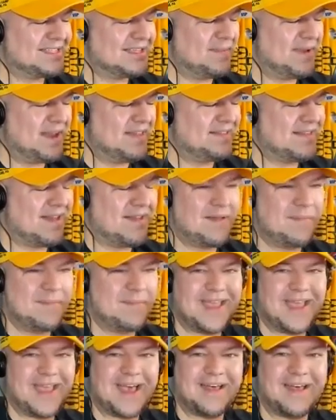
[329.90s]
somebody telling
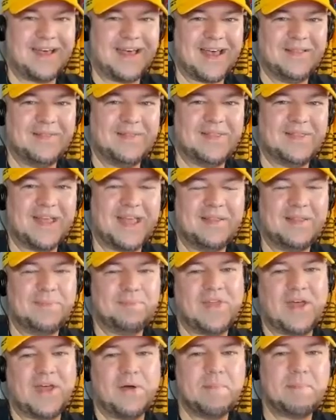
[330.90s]
me how uh, I'm
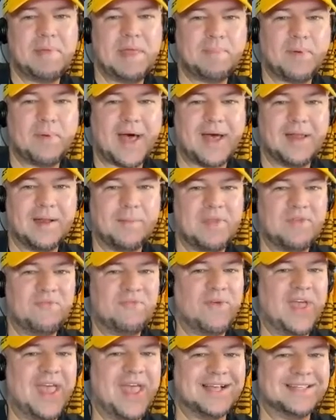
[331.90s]
telling people how to be
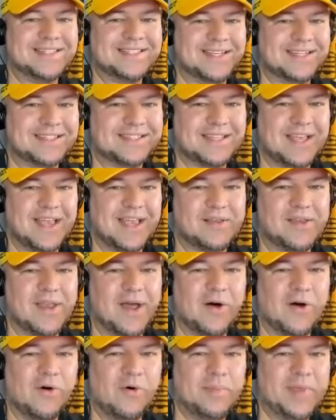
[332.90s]
fans, and it's like
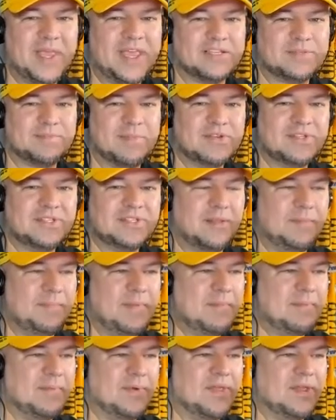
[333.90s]
no, because most of the
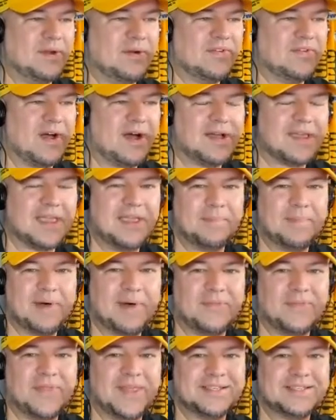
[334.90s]
people that are talking
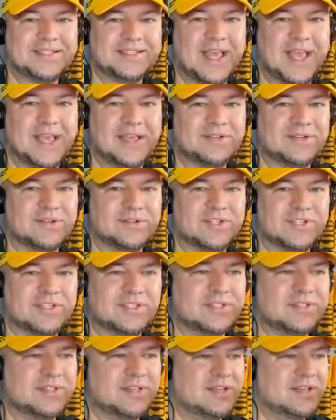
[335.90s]
about these things are
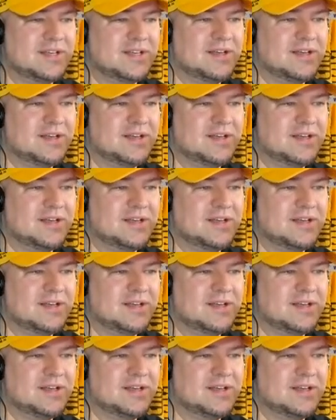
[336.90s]
just